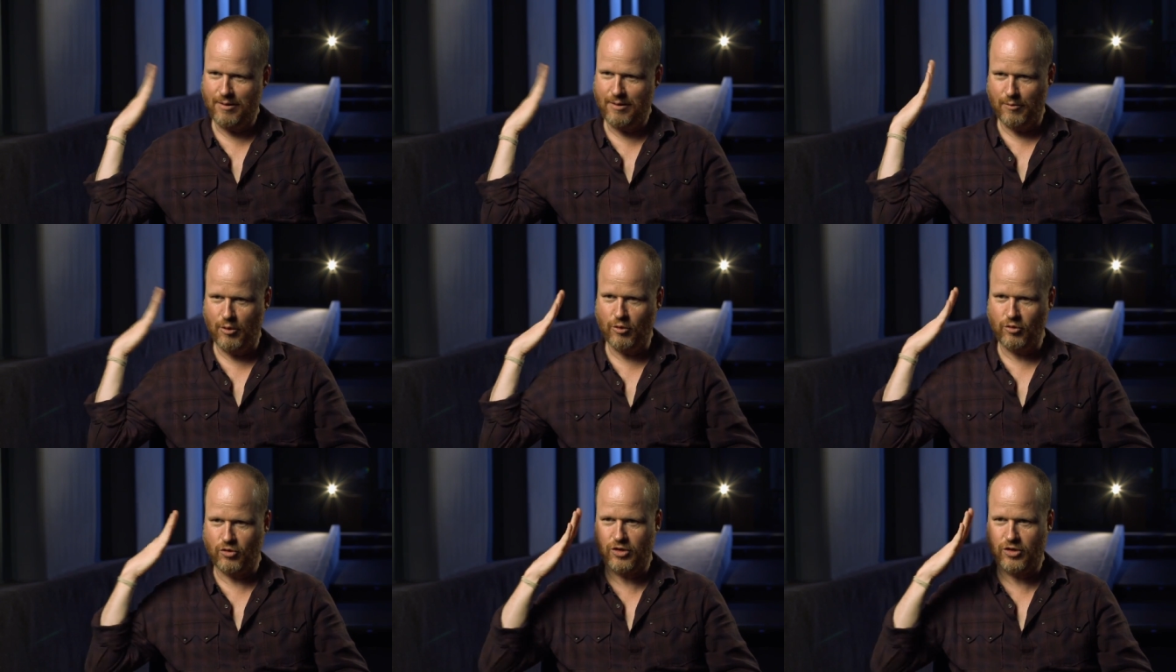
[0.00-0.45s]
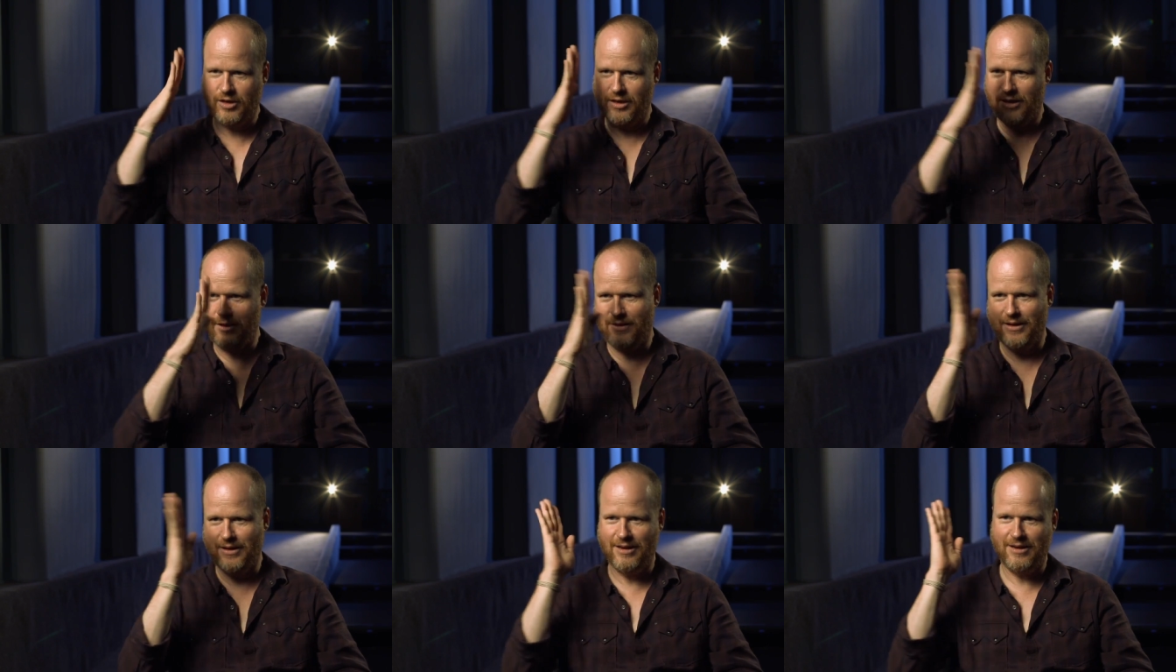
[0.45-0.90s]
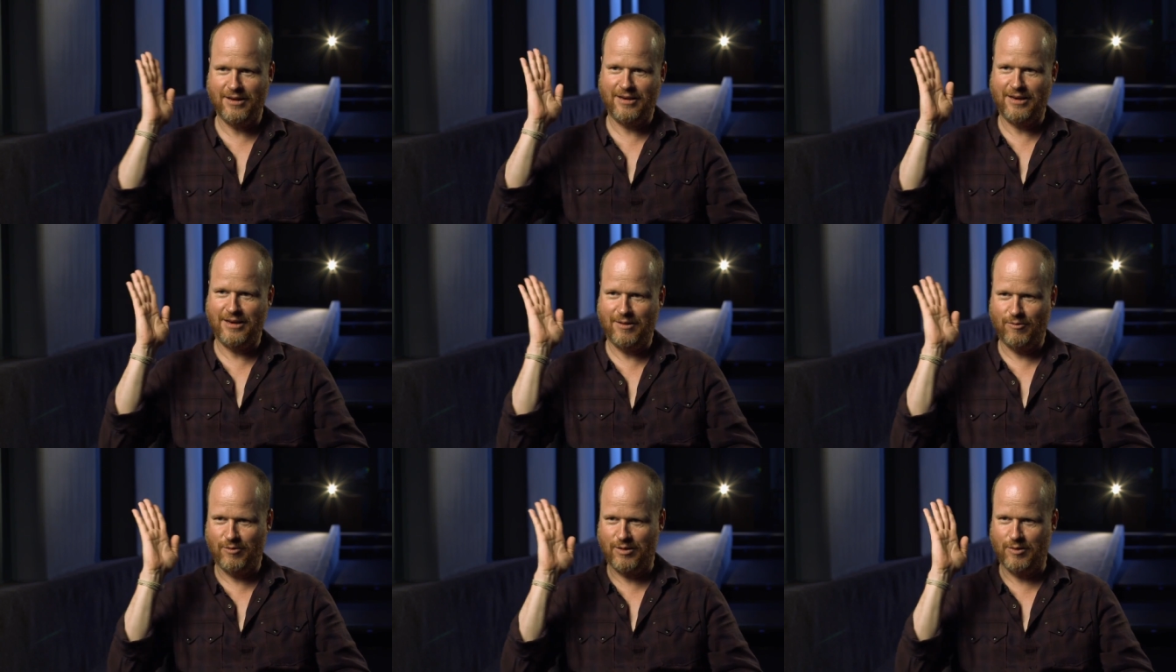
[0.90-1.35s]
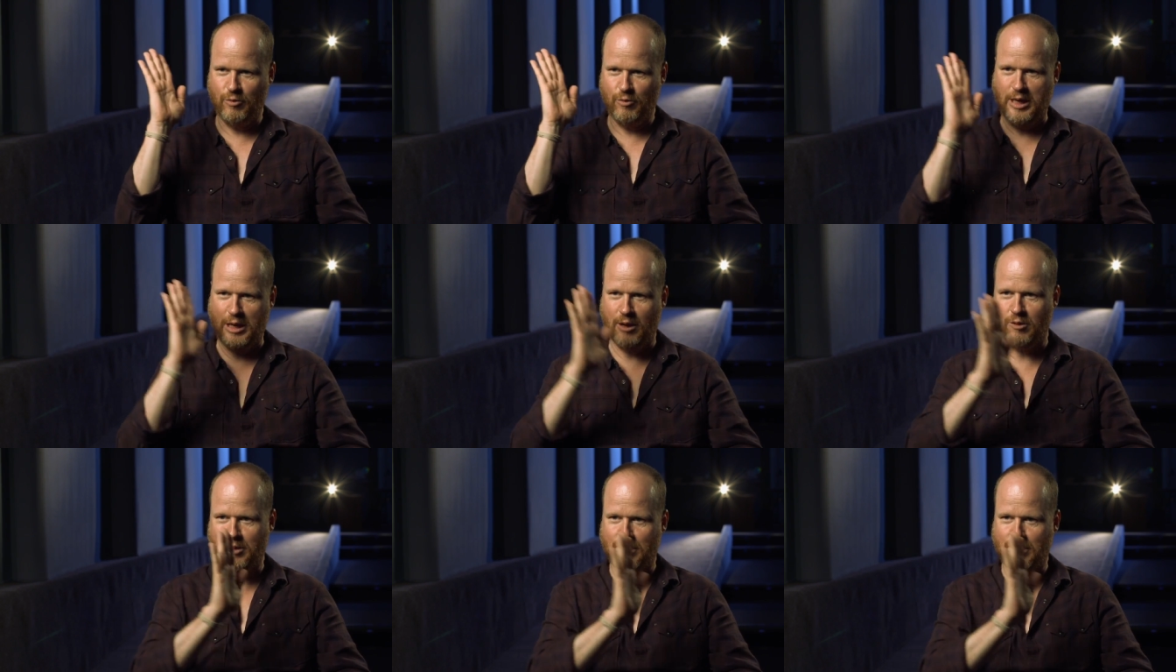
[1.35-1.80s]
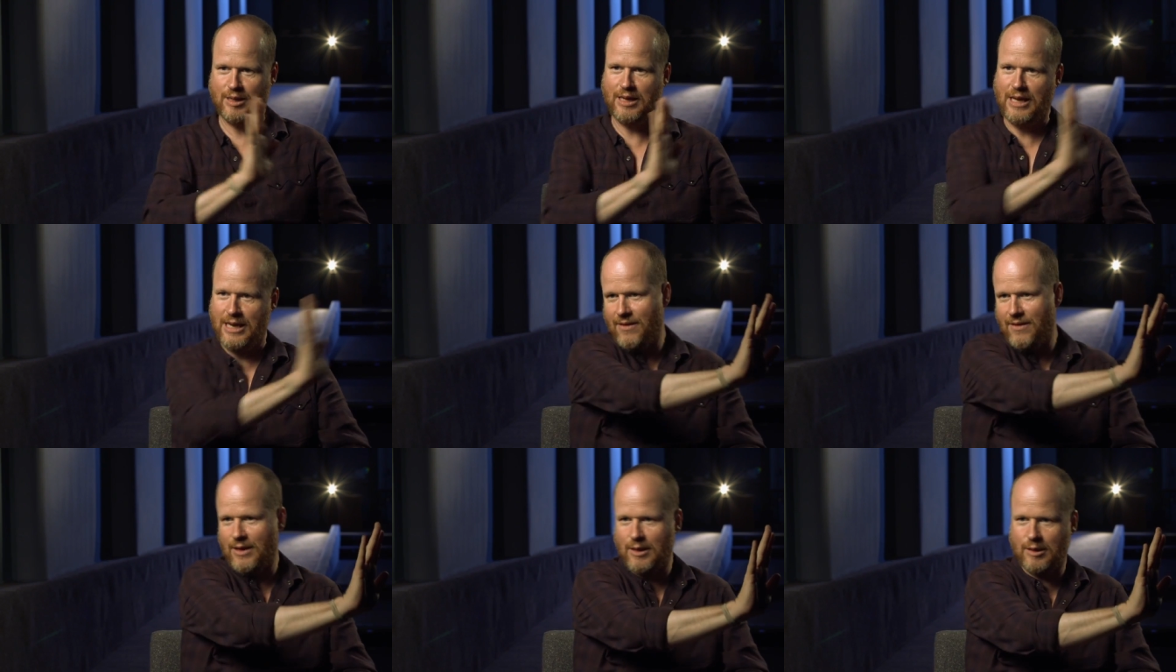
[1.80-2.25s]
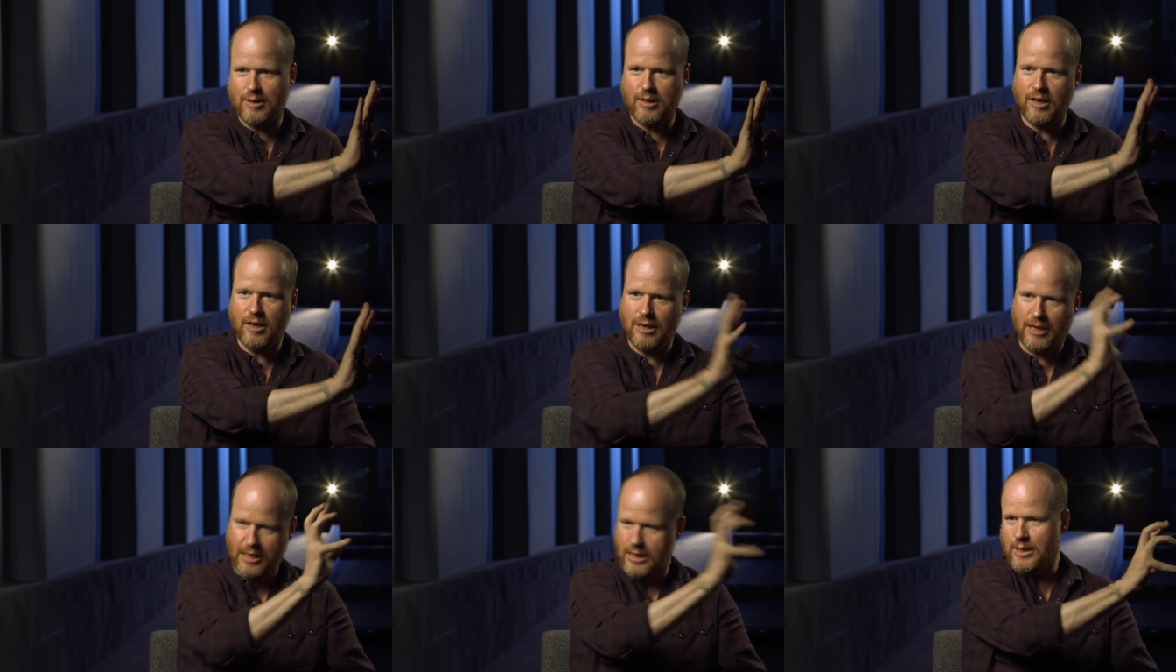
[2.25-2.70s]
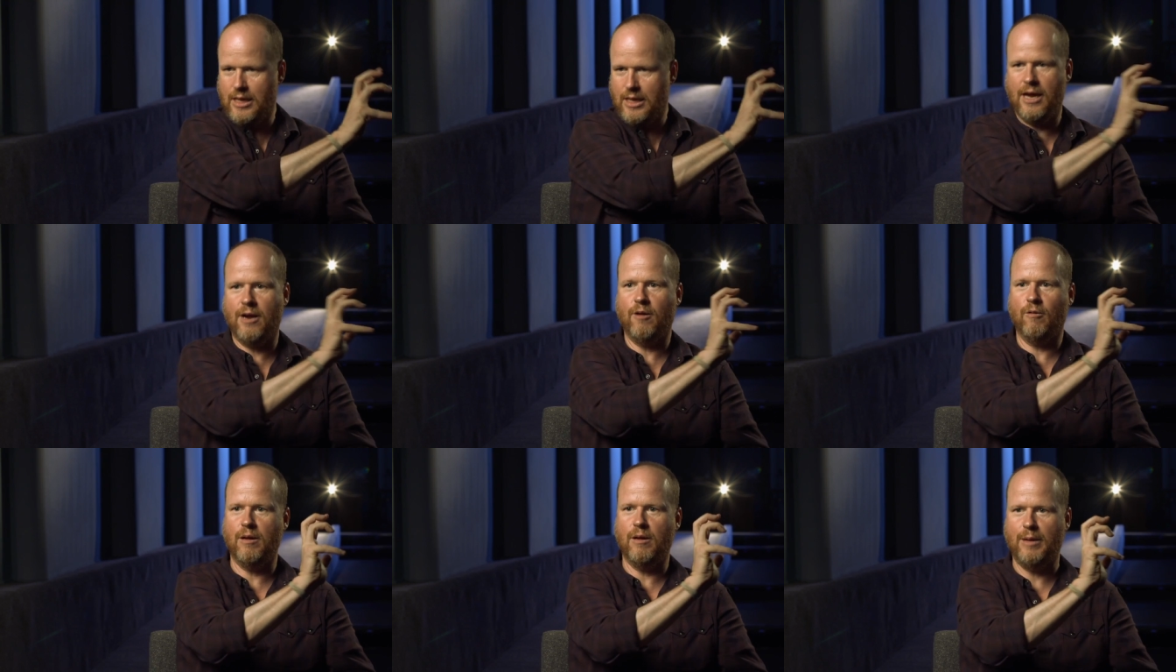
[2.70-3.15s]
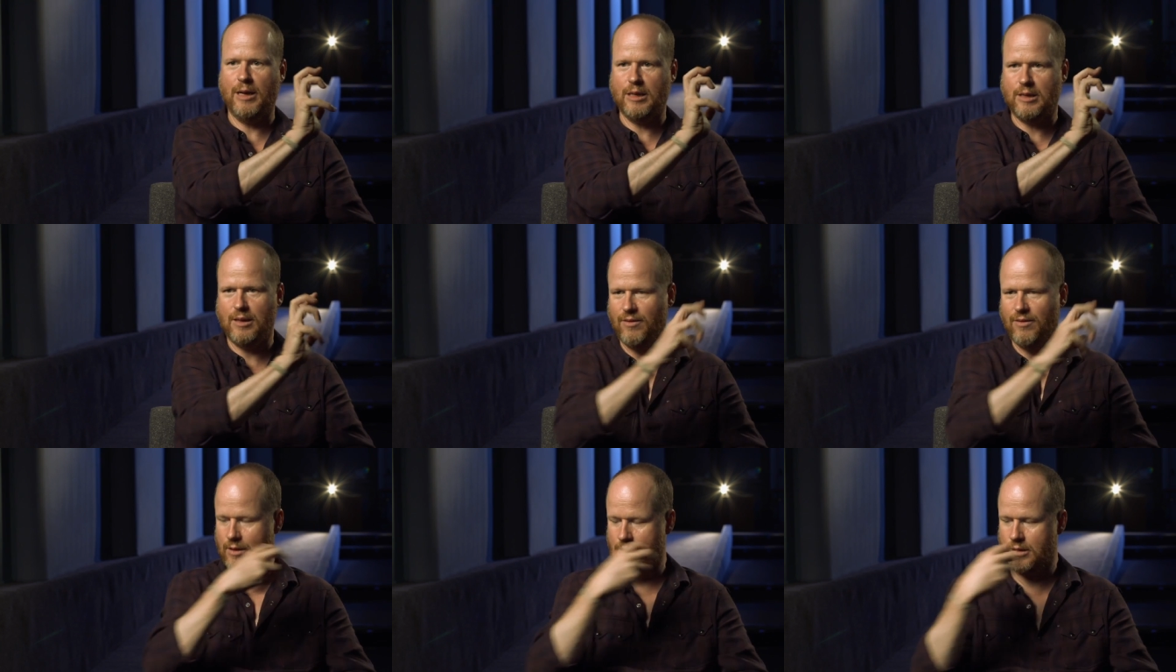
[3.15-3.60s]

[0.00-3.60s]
emotionally that we don't see, and then suddenly he's angry about something,